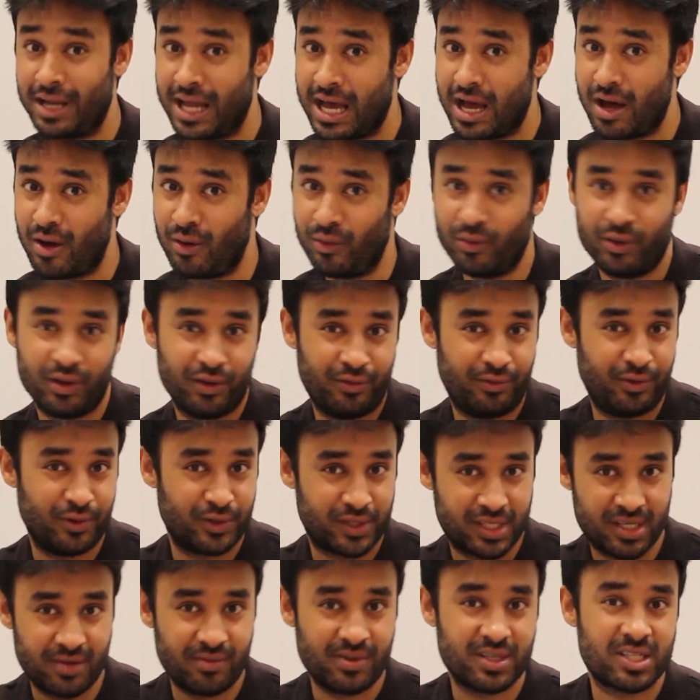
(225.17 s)
Now, if you're
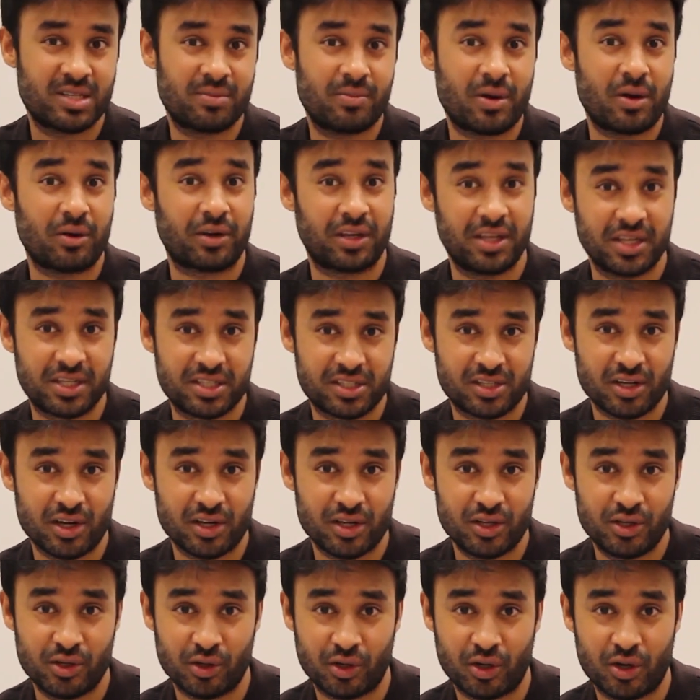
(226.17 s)
serious about
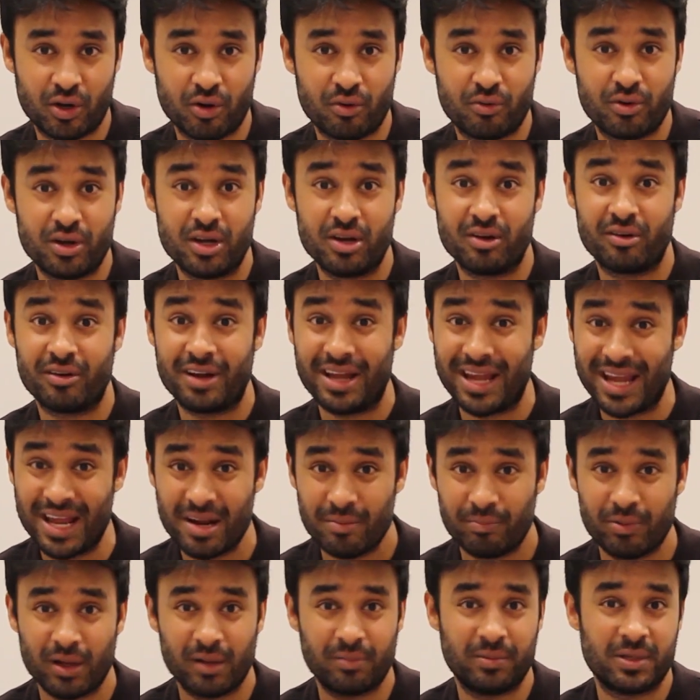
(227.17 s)
kickstarting your career
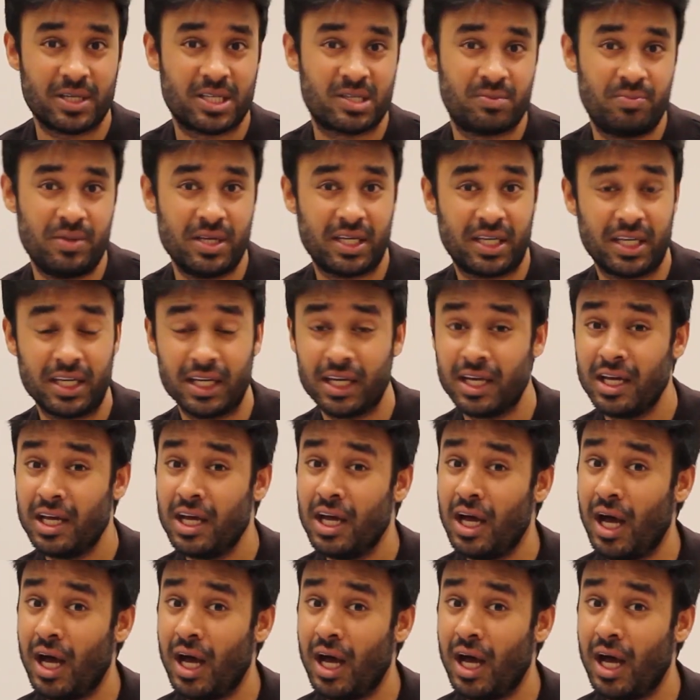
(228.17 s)
in public speaking,